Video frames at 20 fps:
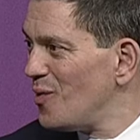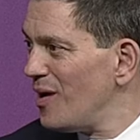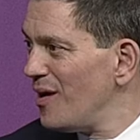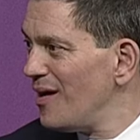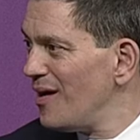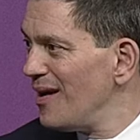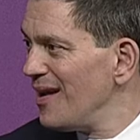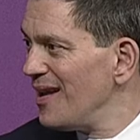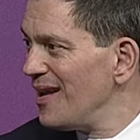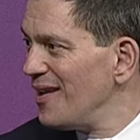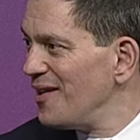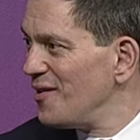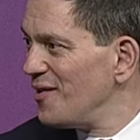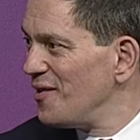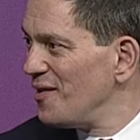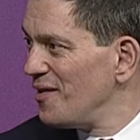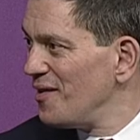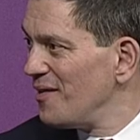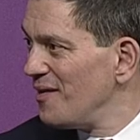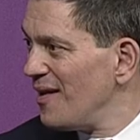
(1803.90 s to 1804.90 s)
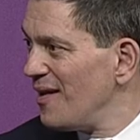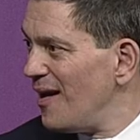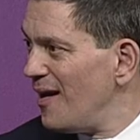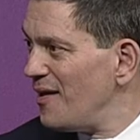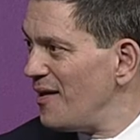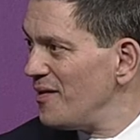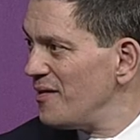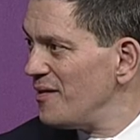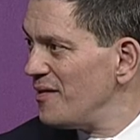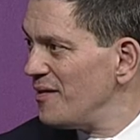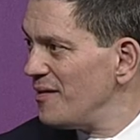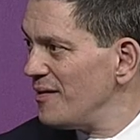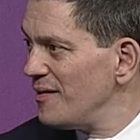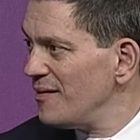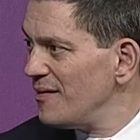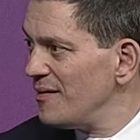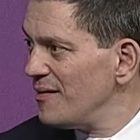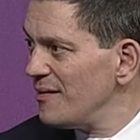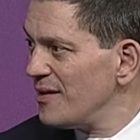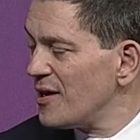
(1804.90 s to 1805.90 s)
why
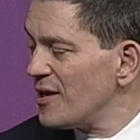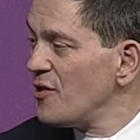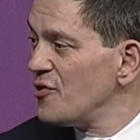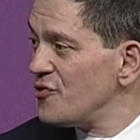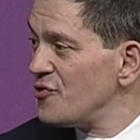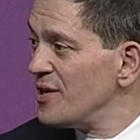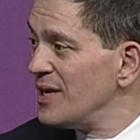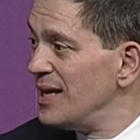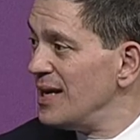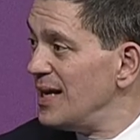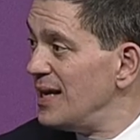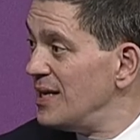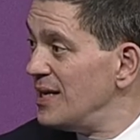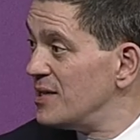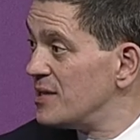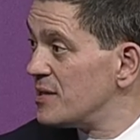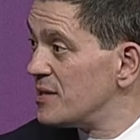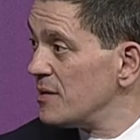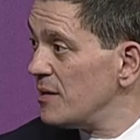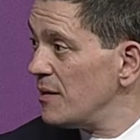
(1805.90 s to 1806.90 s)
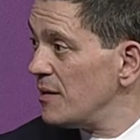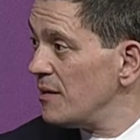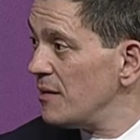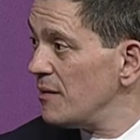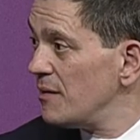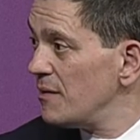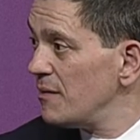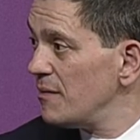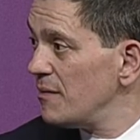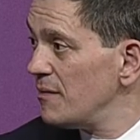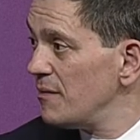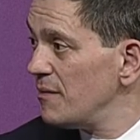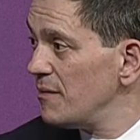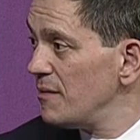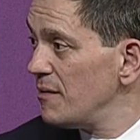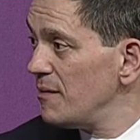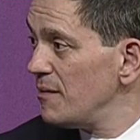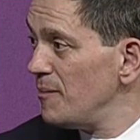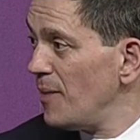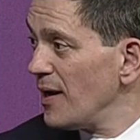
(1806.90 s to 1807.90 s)
the country needs
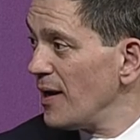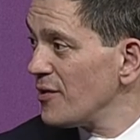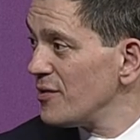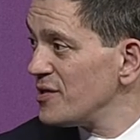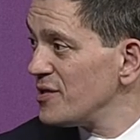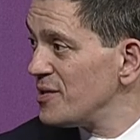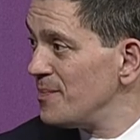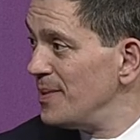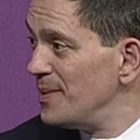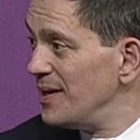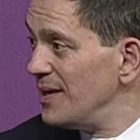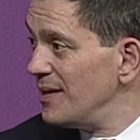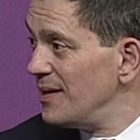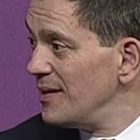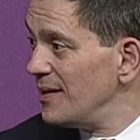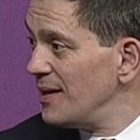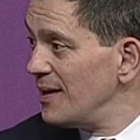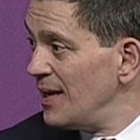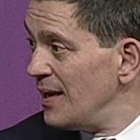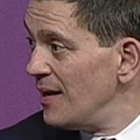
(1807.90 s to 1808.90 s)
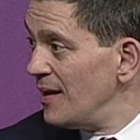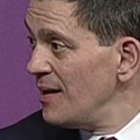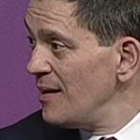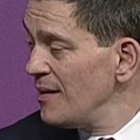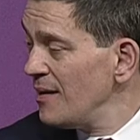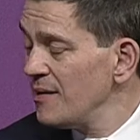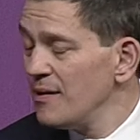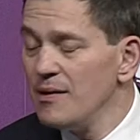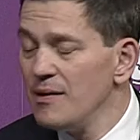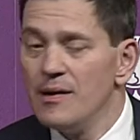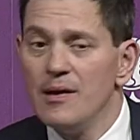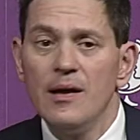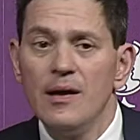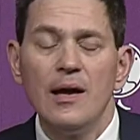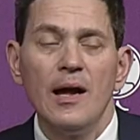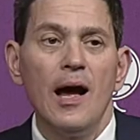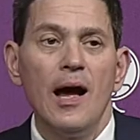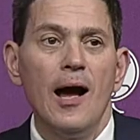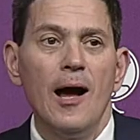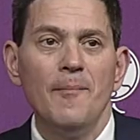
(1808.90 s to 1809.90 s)
migrants to be here,
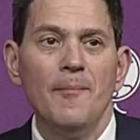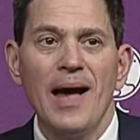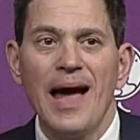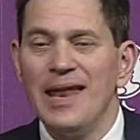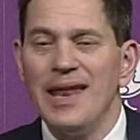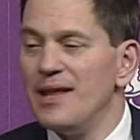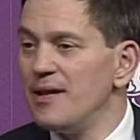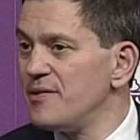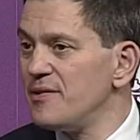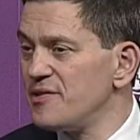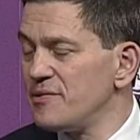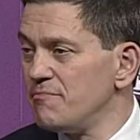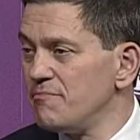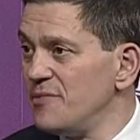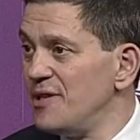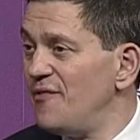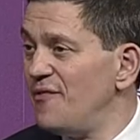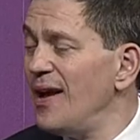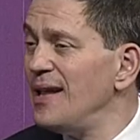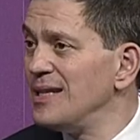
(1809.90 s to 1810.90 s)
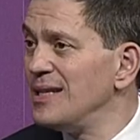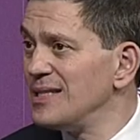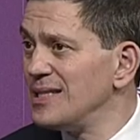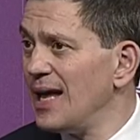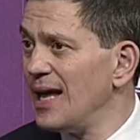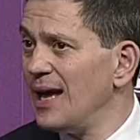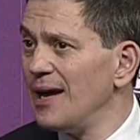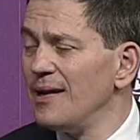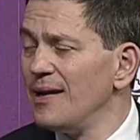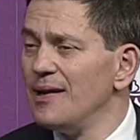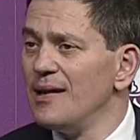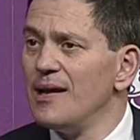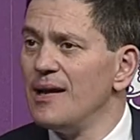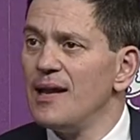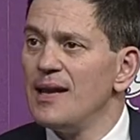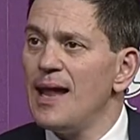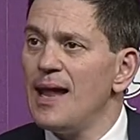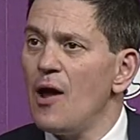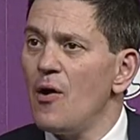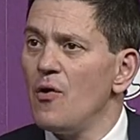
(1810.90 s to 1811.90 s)
um, and it defends that.
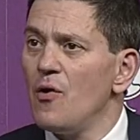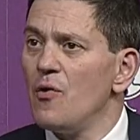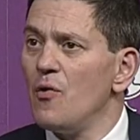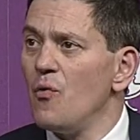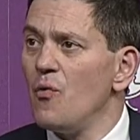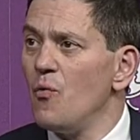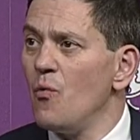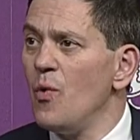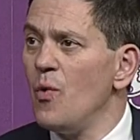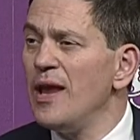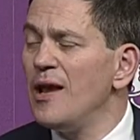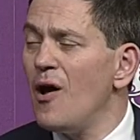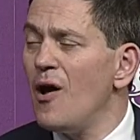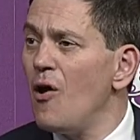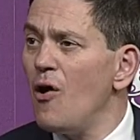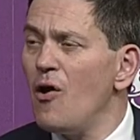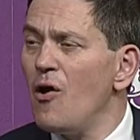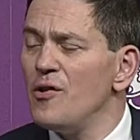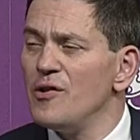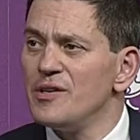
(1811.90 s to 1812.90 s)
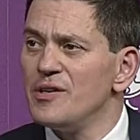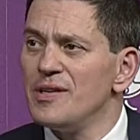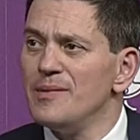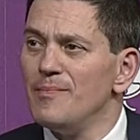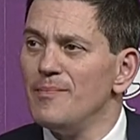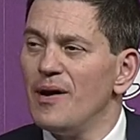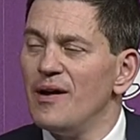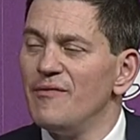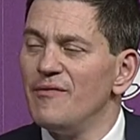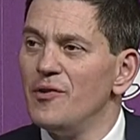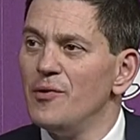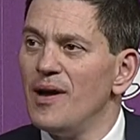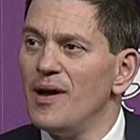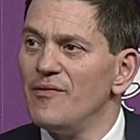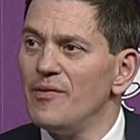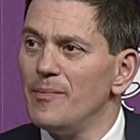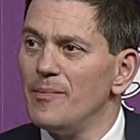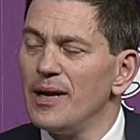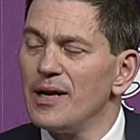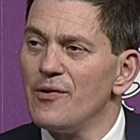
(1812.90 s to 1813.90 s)
Now, we can't, in my view,
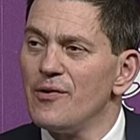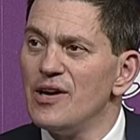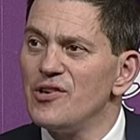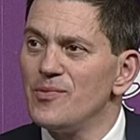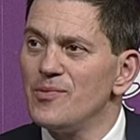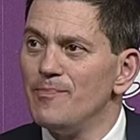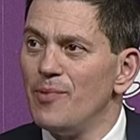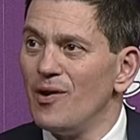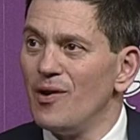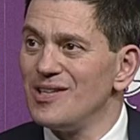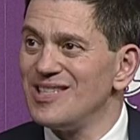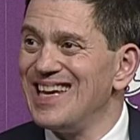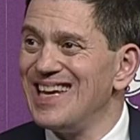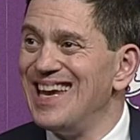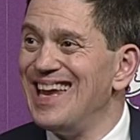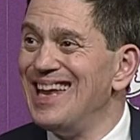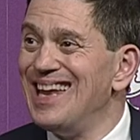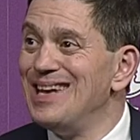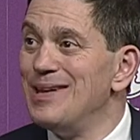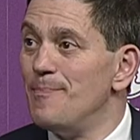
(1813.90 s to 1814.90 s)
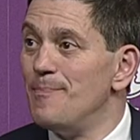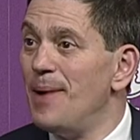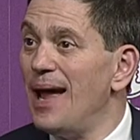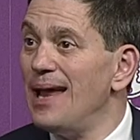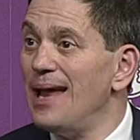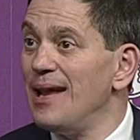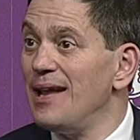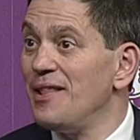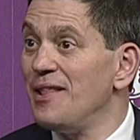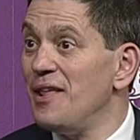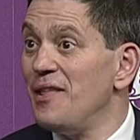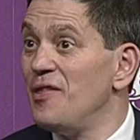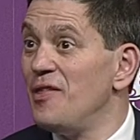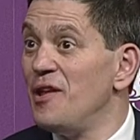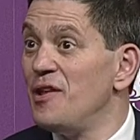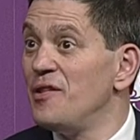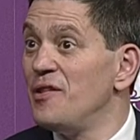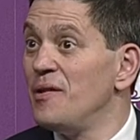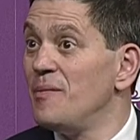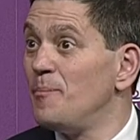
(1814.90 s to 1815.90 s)
have a migration policy that,
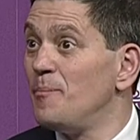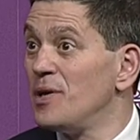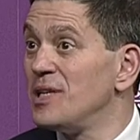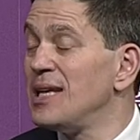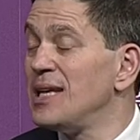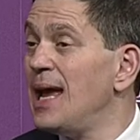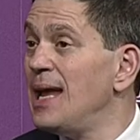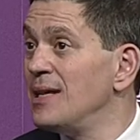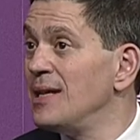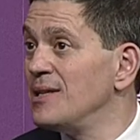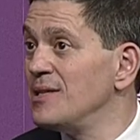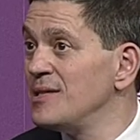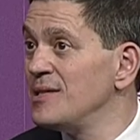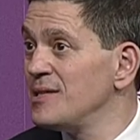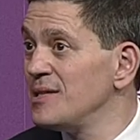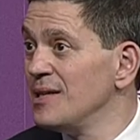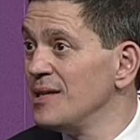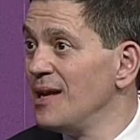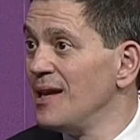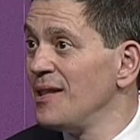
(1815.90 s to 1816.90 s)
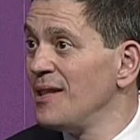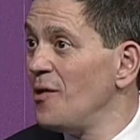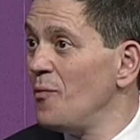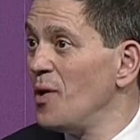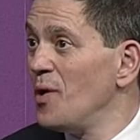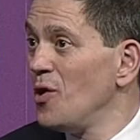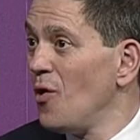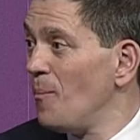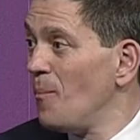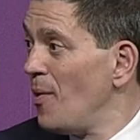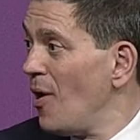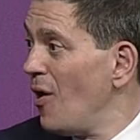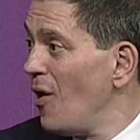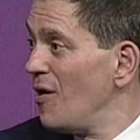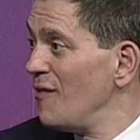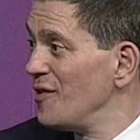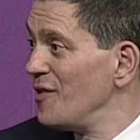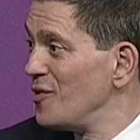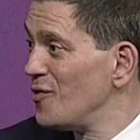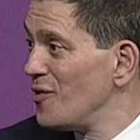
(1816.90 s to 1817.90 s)
that, that pretends that we're not
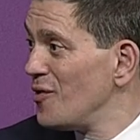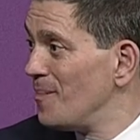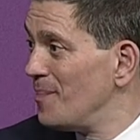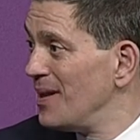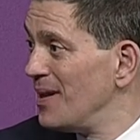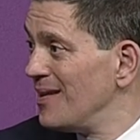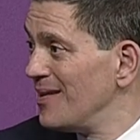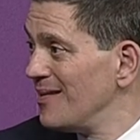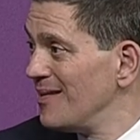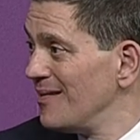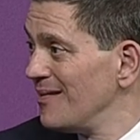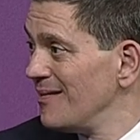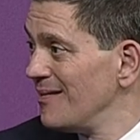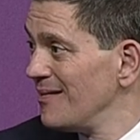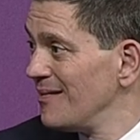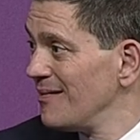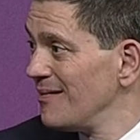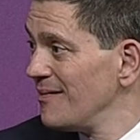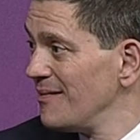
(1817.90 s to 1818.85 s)
part of a European